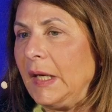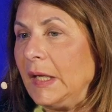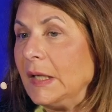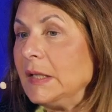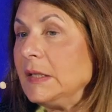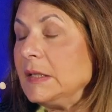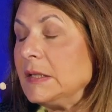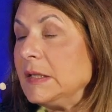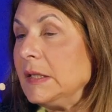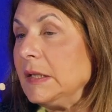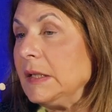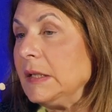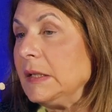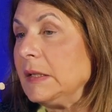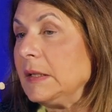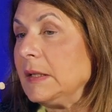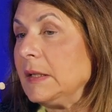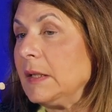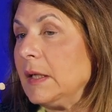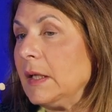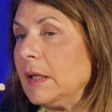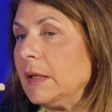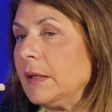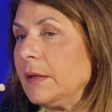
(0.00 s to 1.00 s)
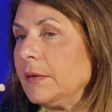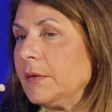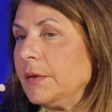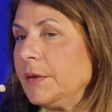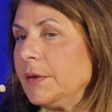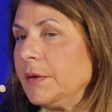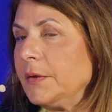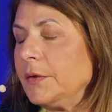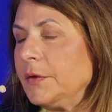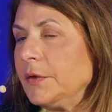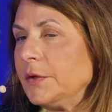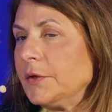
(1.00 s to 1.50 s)
indeed,
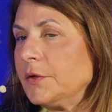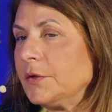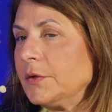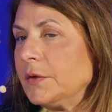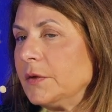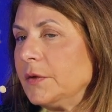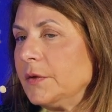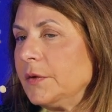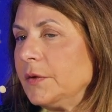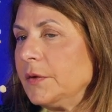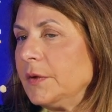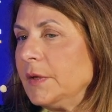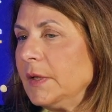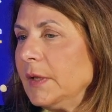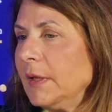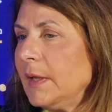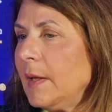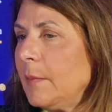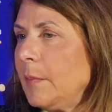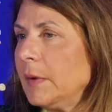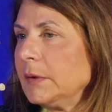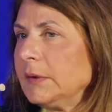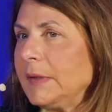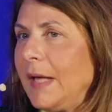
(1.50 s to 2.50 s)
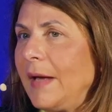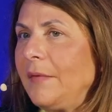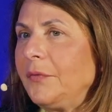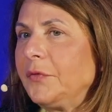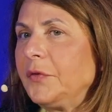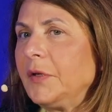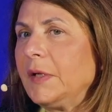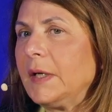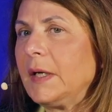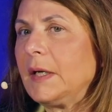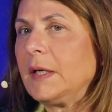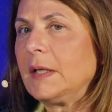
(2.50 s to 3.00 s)
the thing about
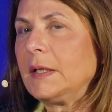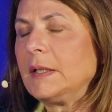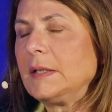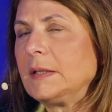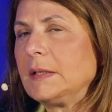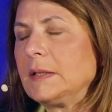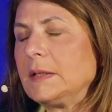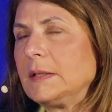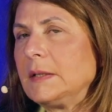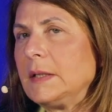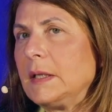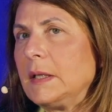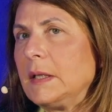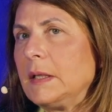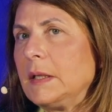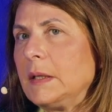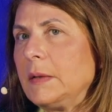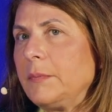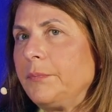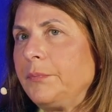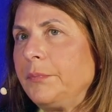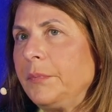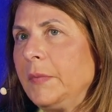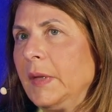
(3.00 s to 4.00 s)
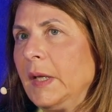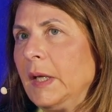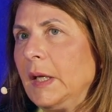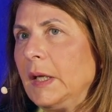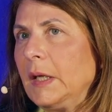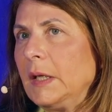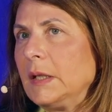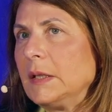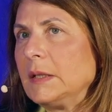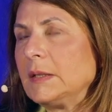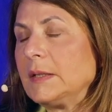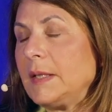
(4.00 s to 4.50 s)
Africa is, I
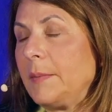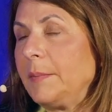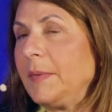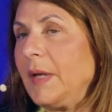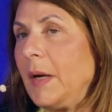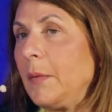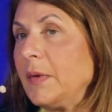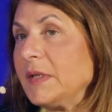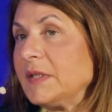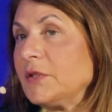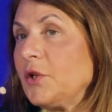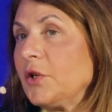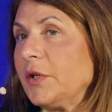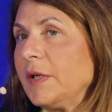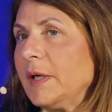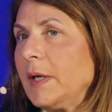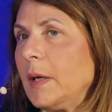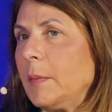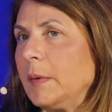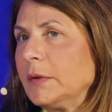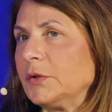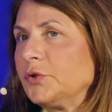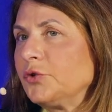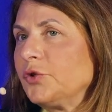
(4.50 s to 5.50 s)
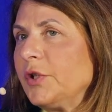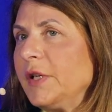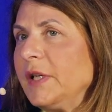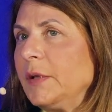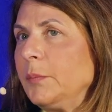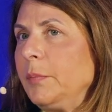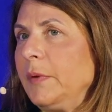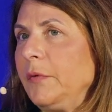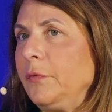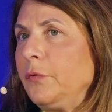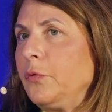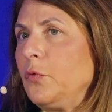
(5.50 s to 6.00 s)
mean, I was talking about
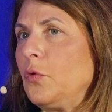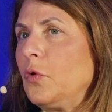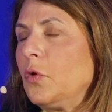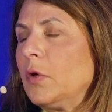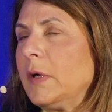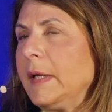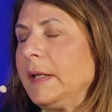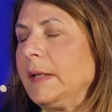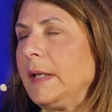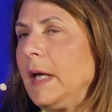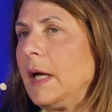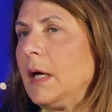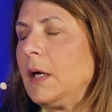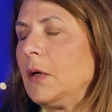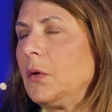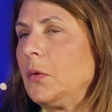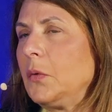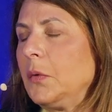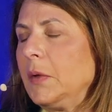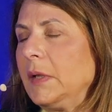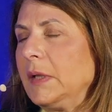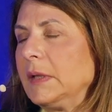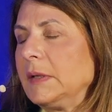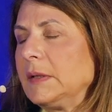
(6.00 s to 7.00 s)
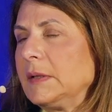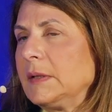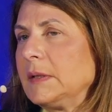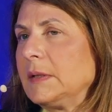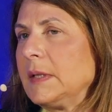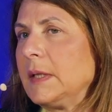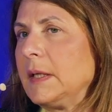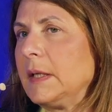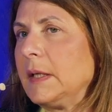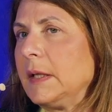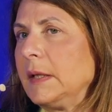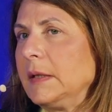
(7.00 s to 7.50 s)
trade before and how
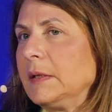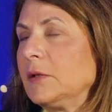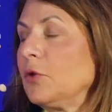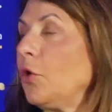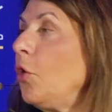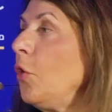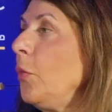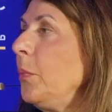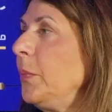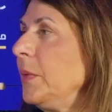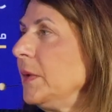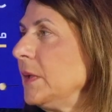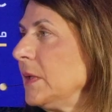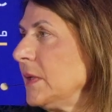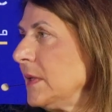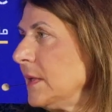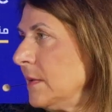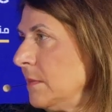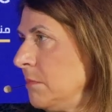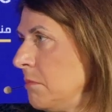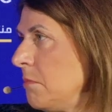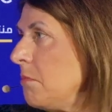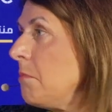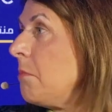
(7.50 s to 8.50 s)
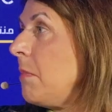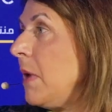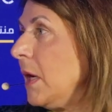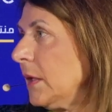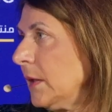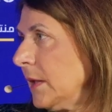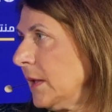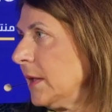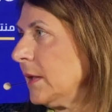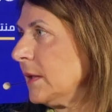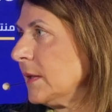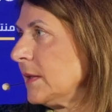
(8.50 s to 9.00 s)
it opens
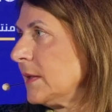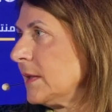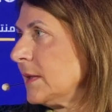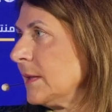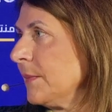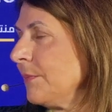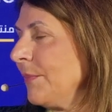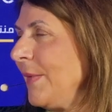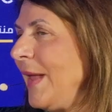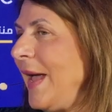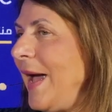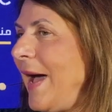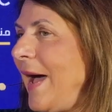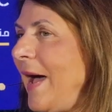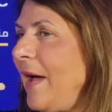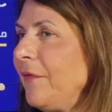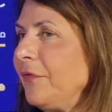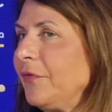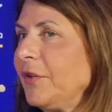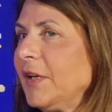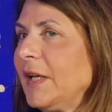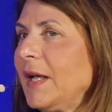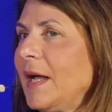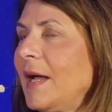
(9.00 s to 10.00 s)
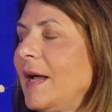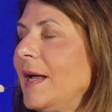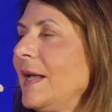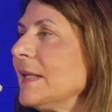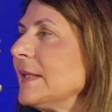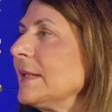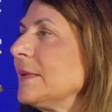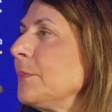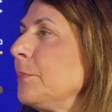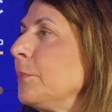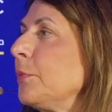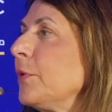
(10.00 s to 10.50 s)
markets. Africa
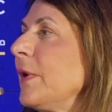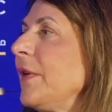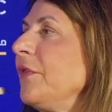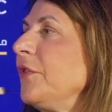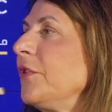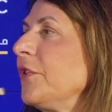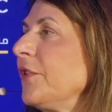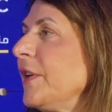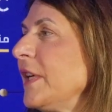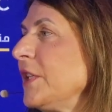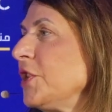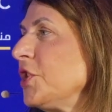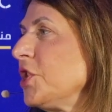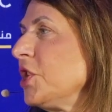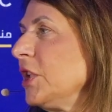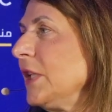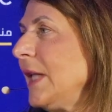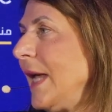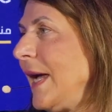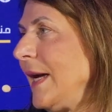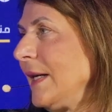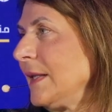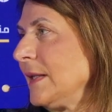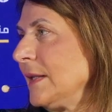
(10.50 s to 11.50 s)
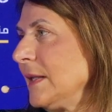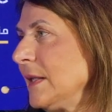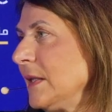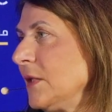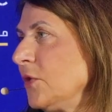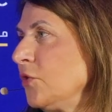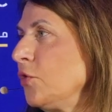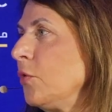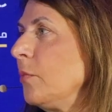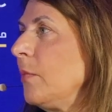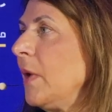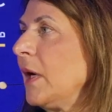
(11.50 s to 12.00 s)
has preferential access
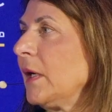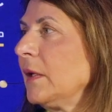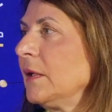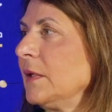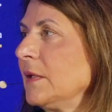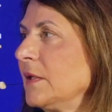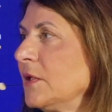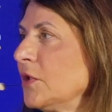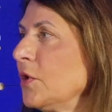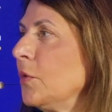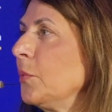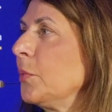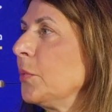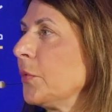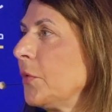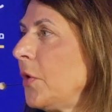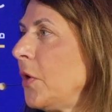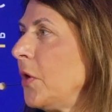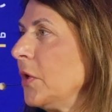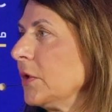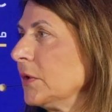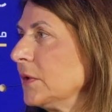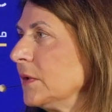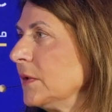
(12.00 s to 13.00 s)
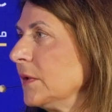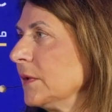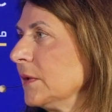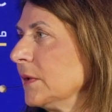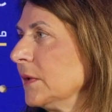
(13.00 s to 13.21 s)
to markets abroad